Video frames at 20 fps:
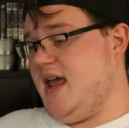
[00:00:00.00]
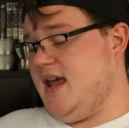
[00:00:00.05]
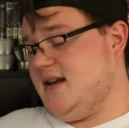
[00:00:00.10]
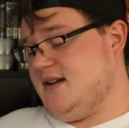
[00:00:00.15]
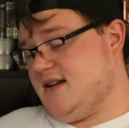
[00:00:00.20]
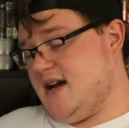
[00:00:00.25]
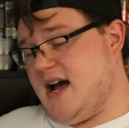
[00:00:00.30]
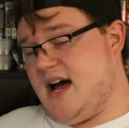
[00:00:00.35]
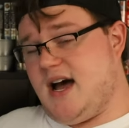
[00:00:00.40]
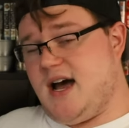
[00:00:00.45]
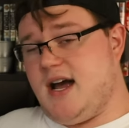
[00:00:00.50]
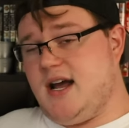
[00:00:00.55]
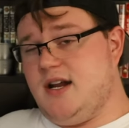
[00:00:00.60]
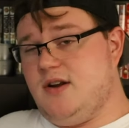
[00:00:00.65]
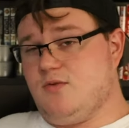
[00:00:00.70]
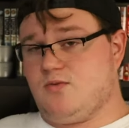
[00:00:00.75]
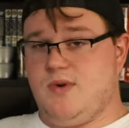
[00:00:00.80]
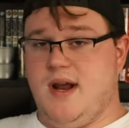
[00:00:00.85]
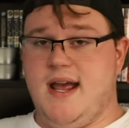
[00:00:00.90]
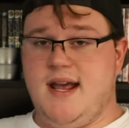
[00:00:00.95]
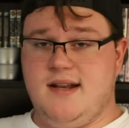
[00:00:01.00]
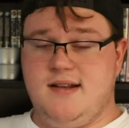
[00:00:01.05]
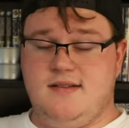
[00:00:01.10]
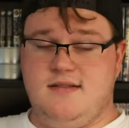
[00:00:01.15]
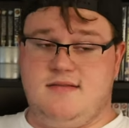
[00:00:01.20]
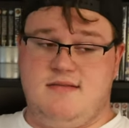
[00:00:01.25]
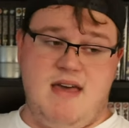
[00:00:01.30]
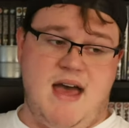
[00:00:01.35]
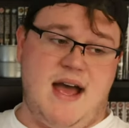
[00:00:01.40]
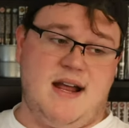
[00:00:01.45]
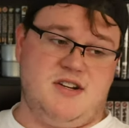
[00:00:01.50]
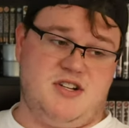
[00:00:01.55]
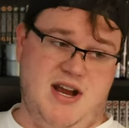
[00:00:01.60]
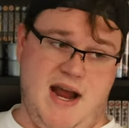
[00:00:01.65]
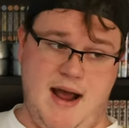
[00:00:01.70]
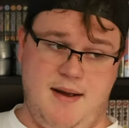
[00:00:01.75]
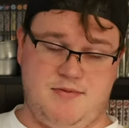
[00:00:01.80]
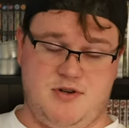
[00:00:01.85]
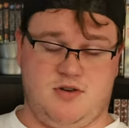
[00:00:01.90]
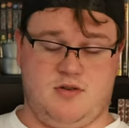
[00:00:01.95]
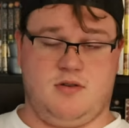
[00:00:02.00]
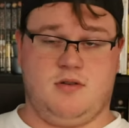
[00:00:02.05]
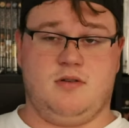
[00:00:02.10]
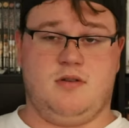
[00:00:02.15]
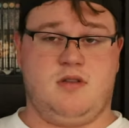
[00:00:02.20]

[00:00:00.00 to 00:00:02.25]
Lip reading: And I read that chapter,